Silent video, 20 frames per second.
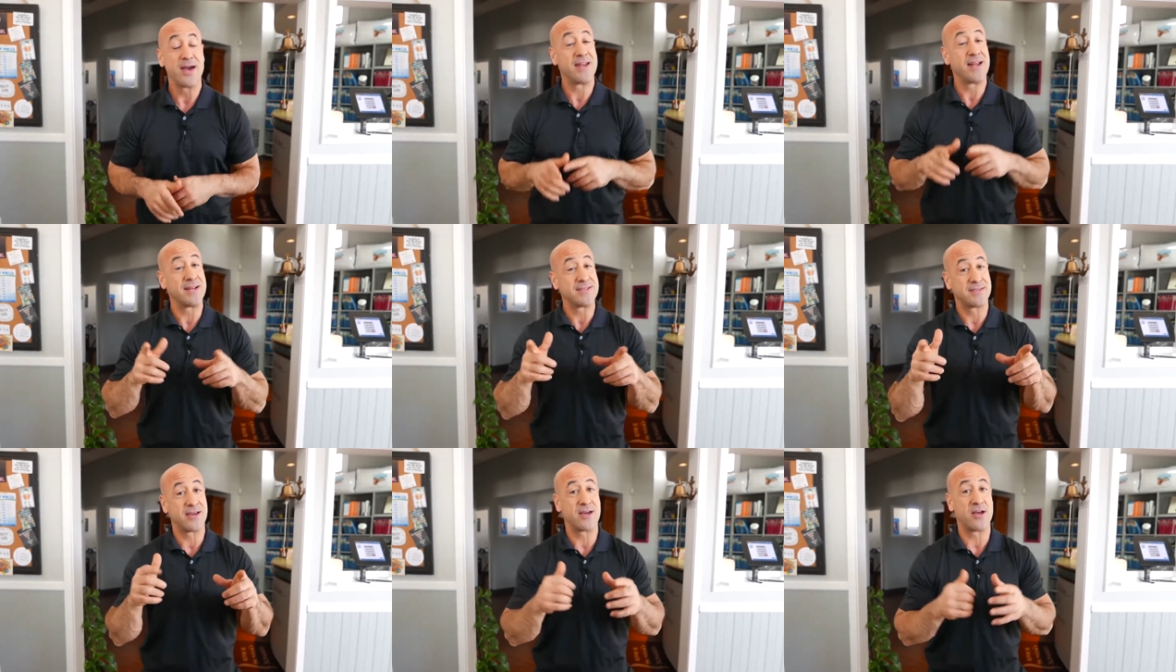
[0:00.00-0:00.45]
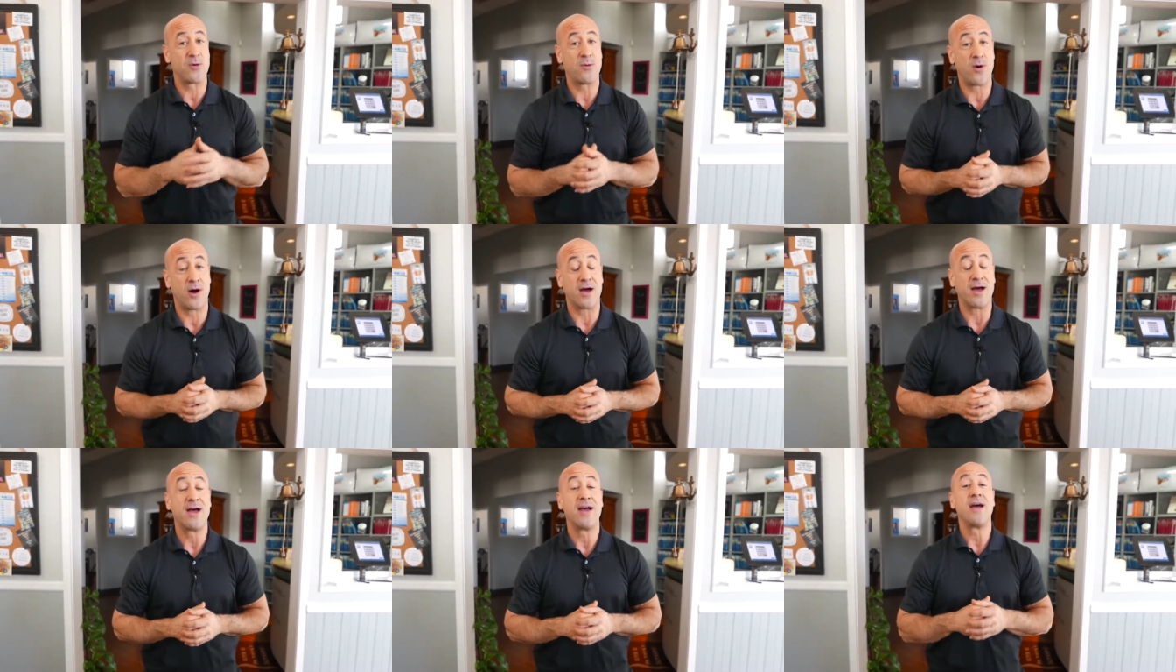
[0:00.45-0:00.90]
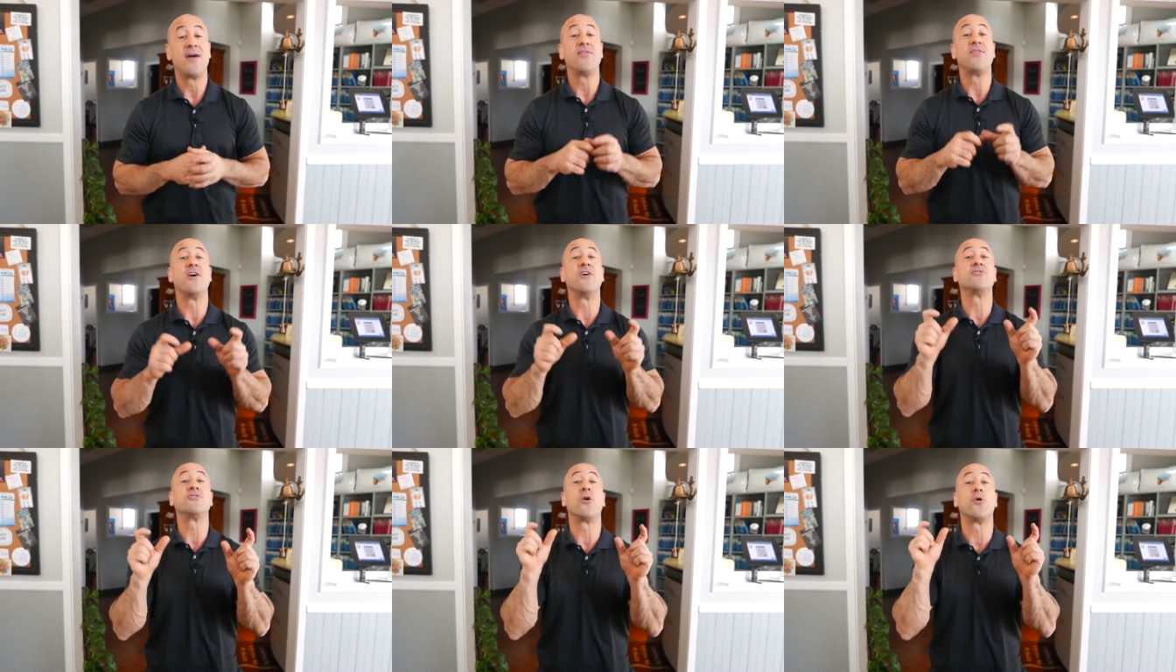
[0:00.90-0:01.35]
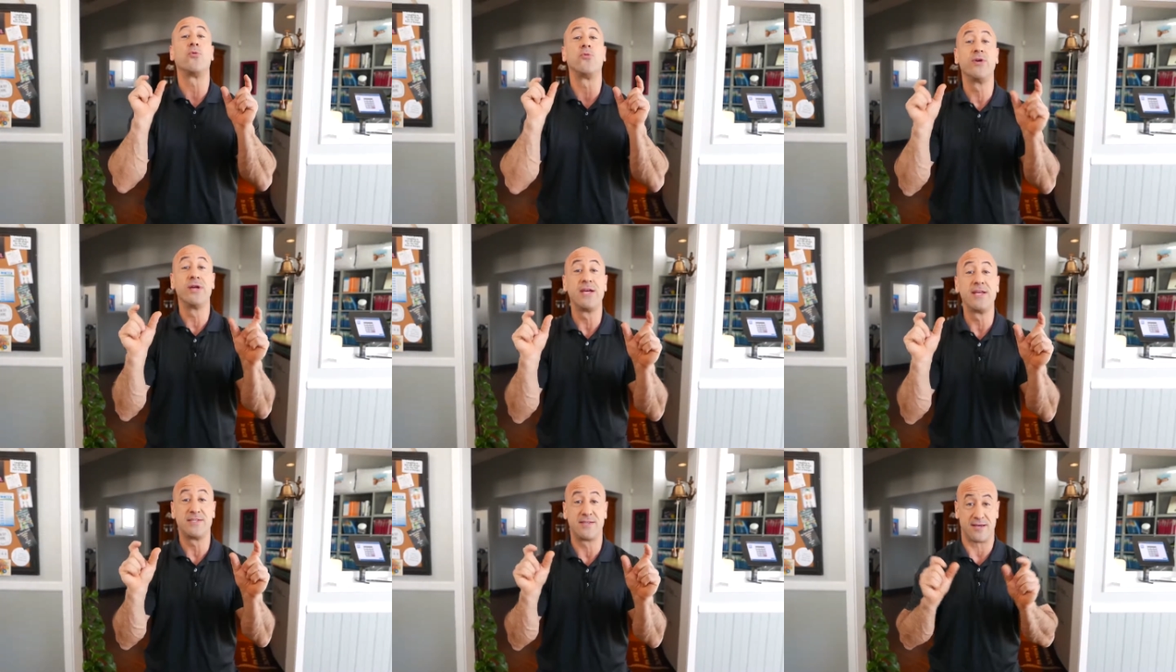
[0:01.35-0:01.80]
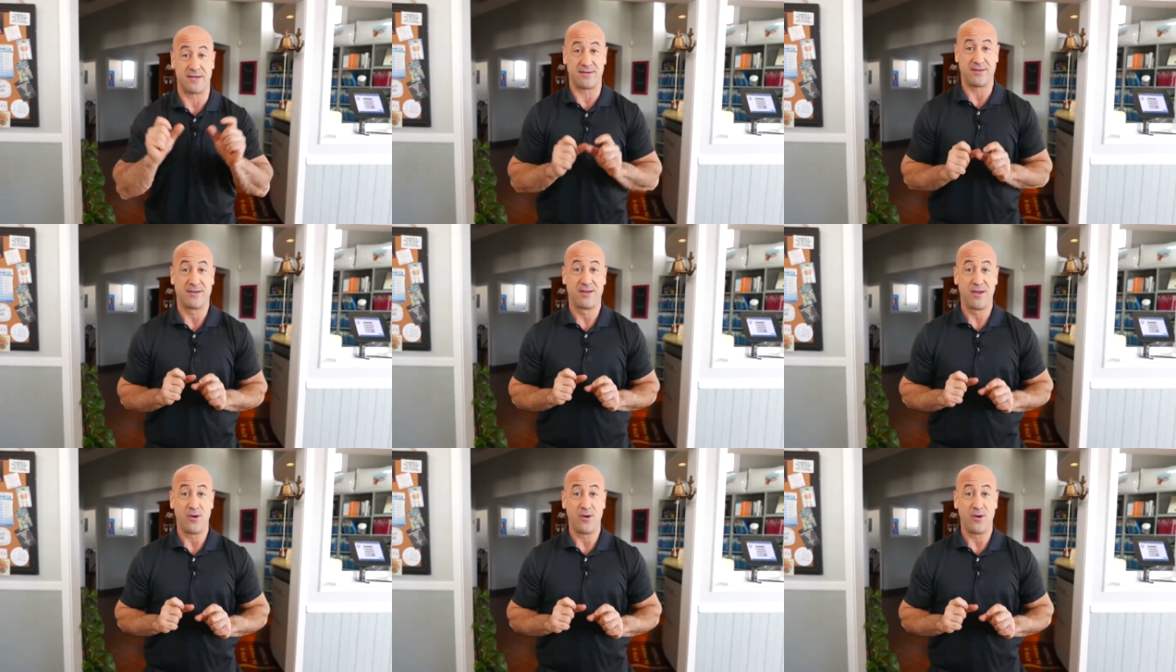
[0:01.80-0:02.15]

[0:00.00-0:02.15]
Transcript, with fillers: And I'll tell you what, there's a reason